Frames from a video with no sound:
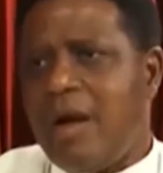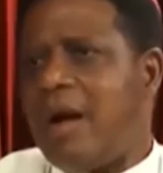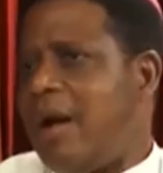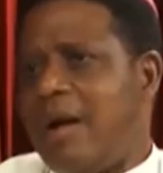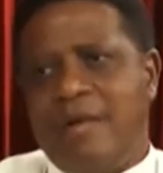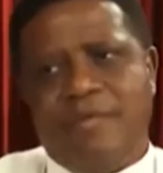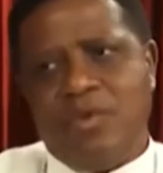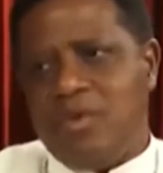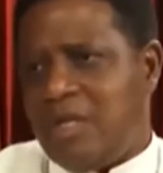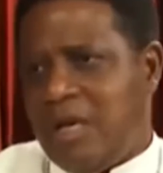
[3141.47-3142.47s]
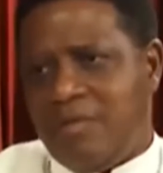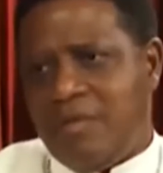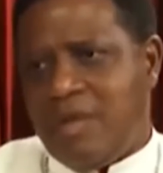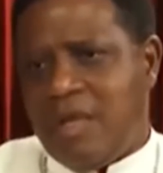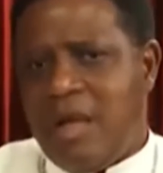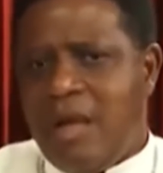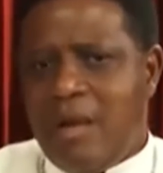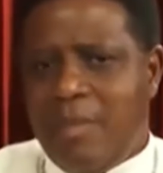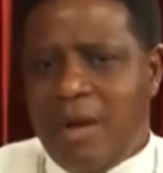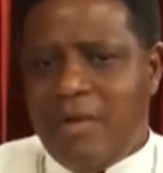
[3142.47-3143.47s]
I have no doubt for that
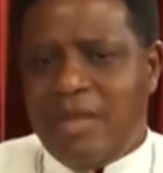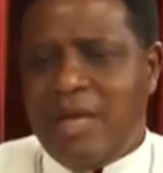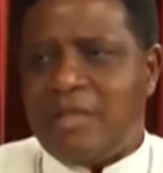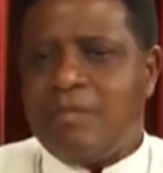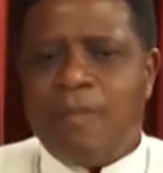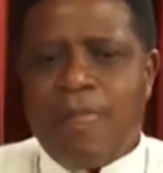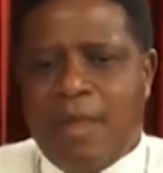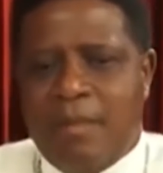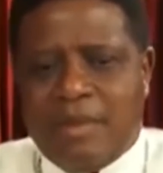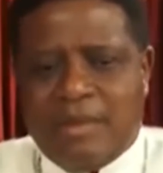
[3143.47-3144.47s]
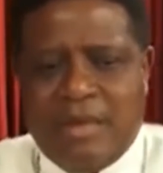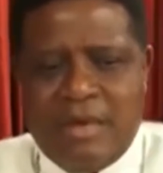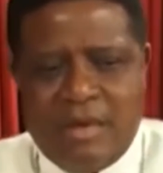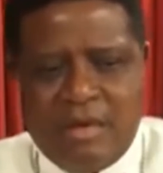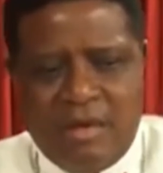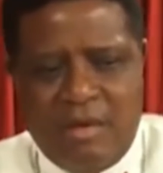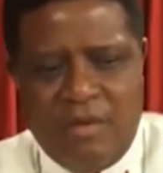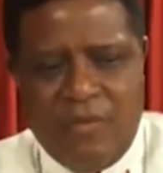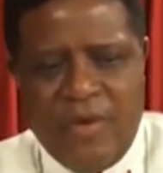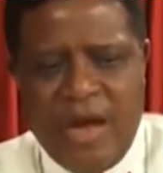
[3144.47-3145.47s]
about that. But
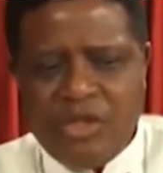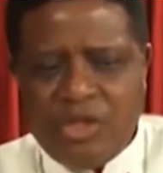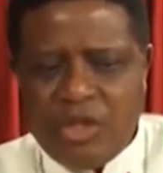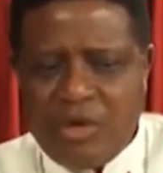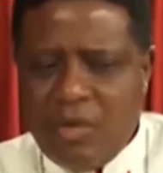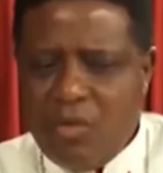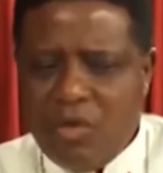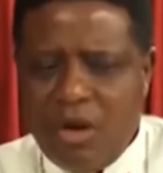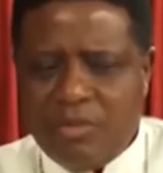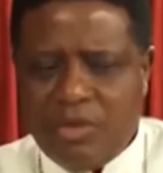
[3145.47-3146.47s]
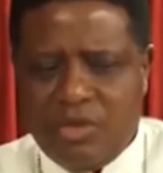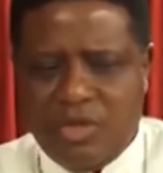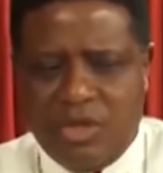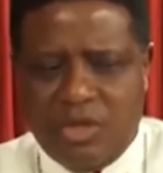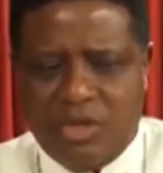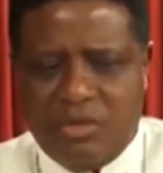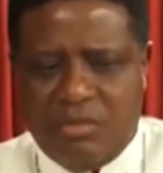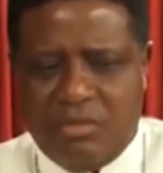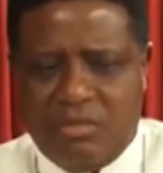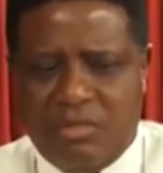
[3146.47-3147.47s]
you find children who come to church
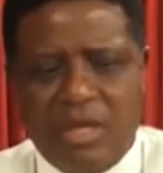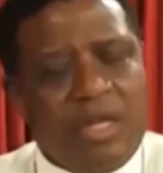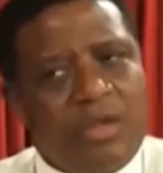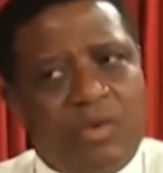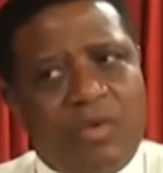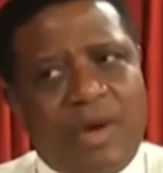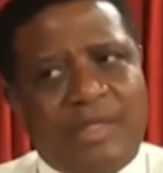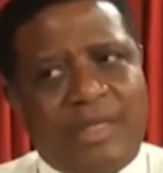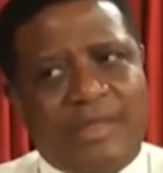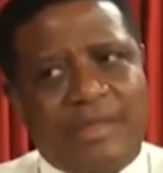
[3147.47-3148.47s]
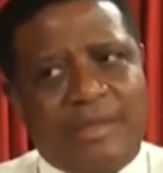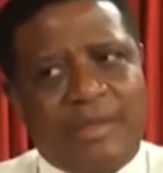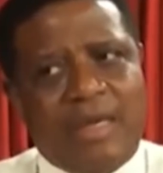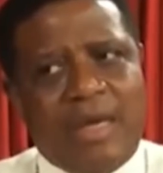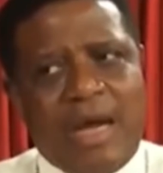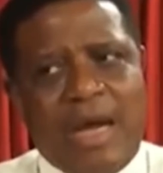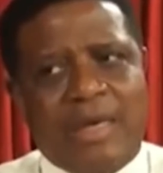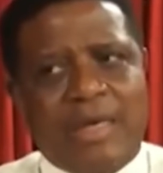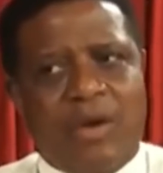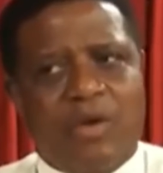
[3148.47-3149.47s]
in the rural setting
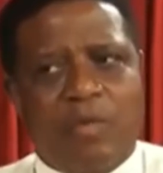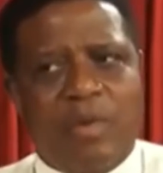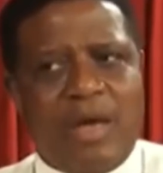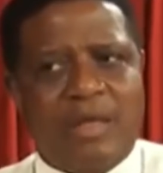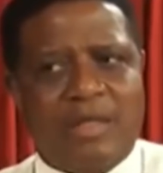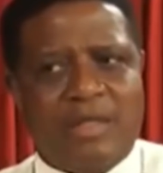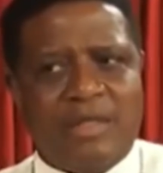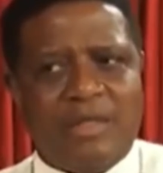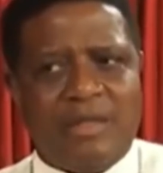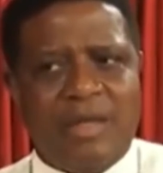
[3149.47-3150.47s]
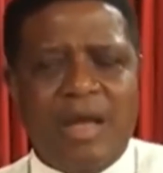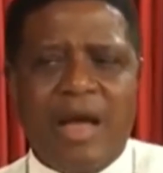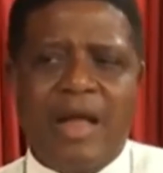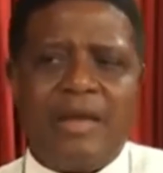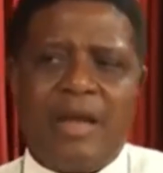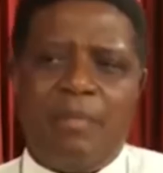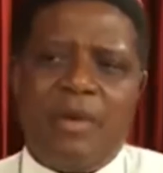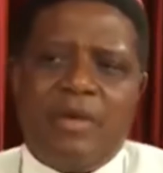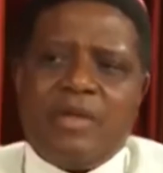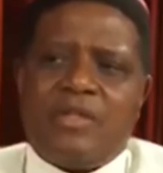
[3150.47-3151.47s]
and they occupy the seats and their
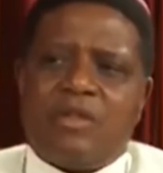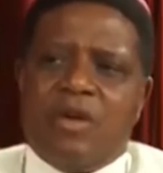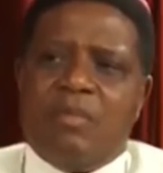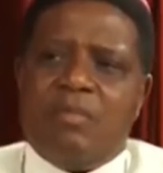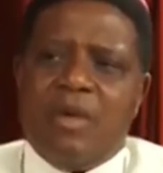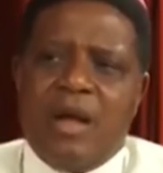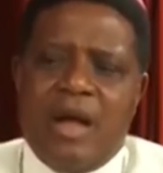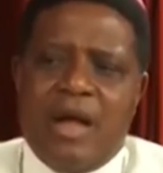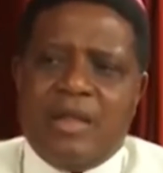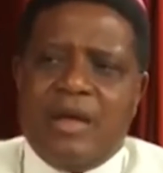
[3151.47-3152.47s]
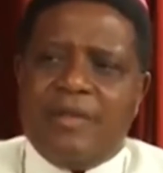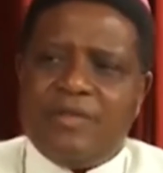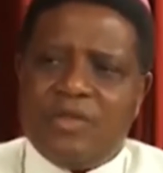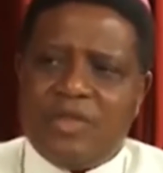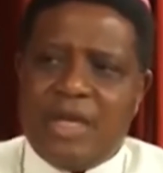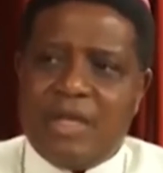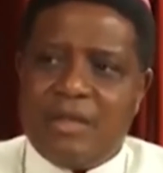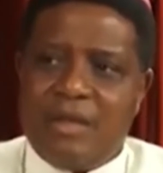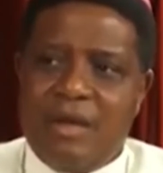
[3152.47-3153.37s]
parents come and they have to stand.